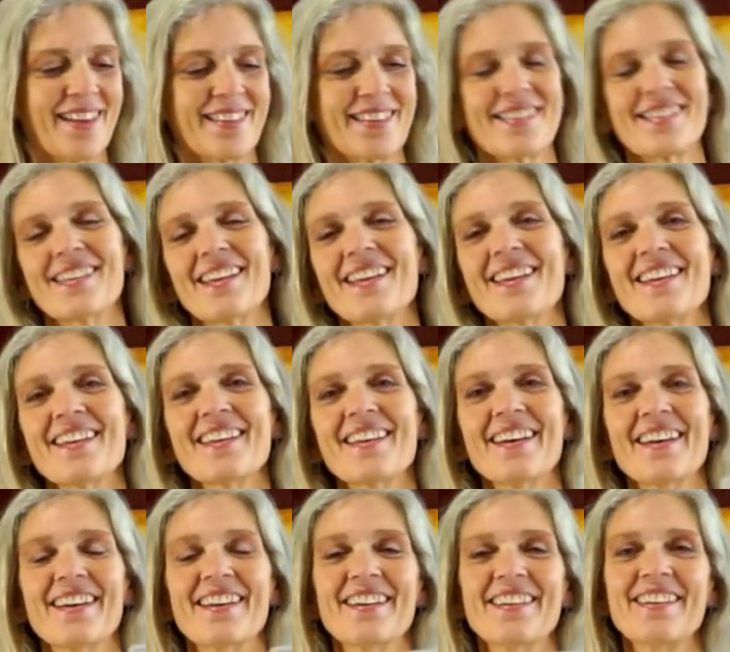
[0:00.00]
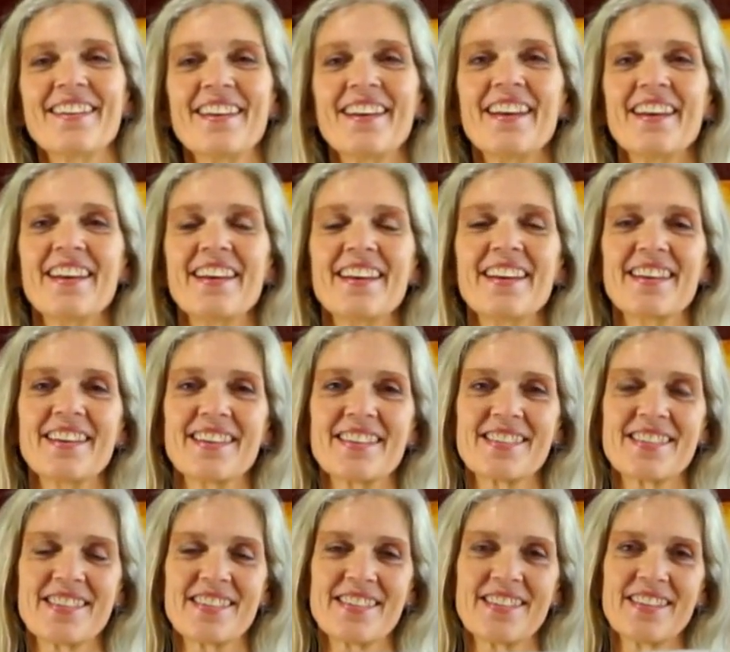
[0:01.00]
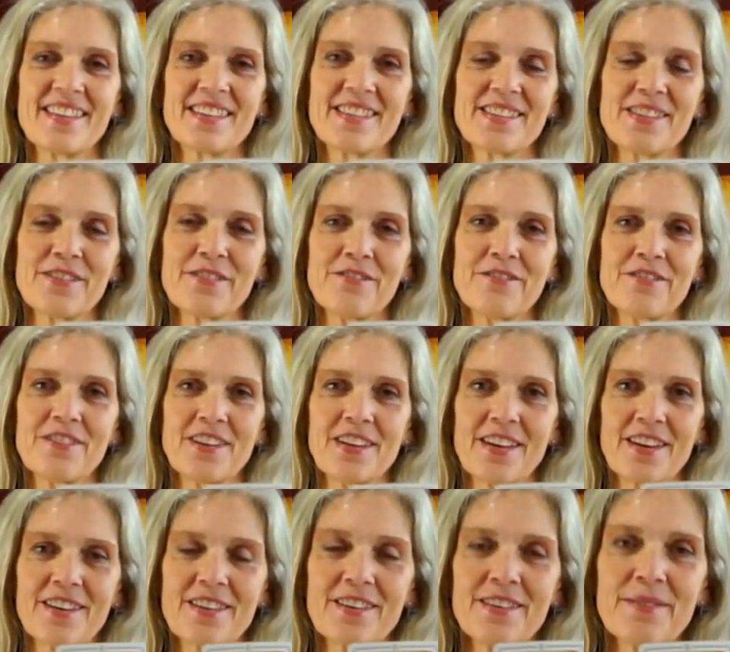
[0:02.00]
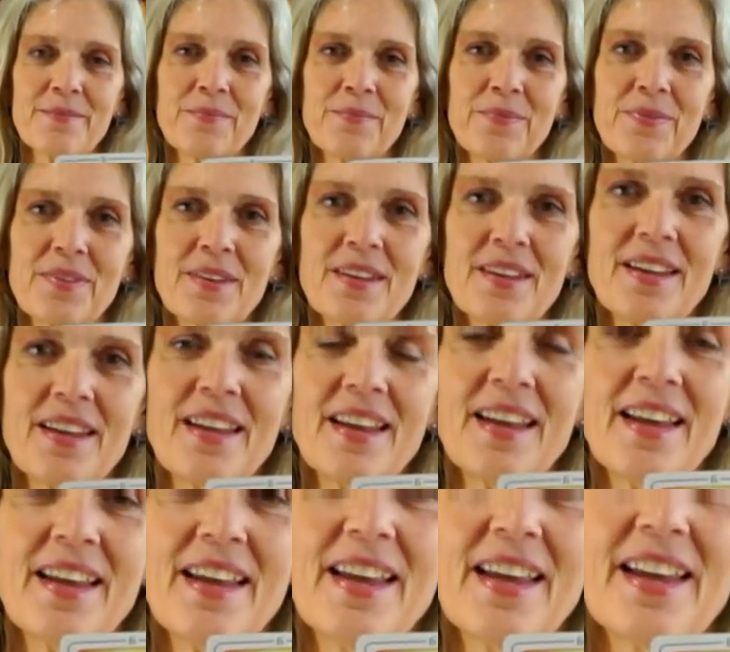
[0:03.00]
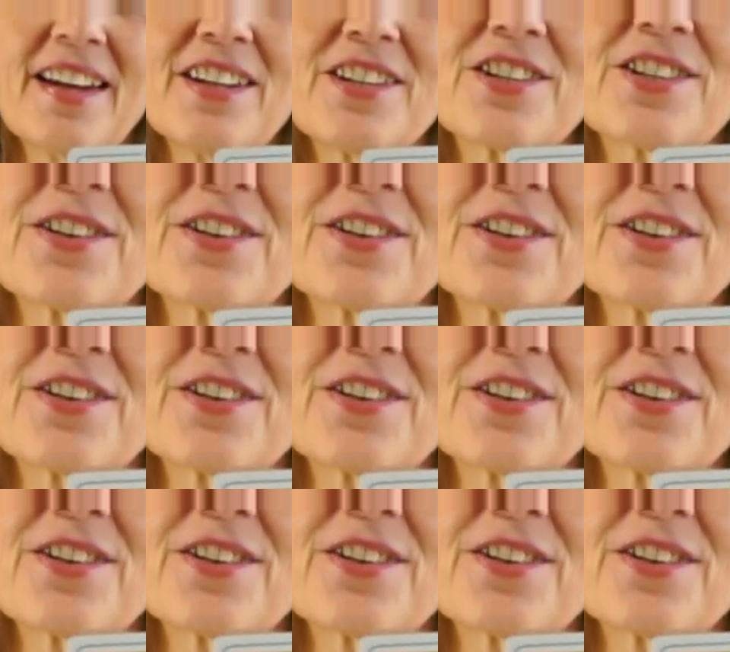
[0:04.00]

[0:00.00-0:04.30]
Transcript: The second card is the Six of Fire, and it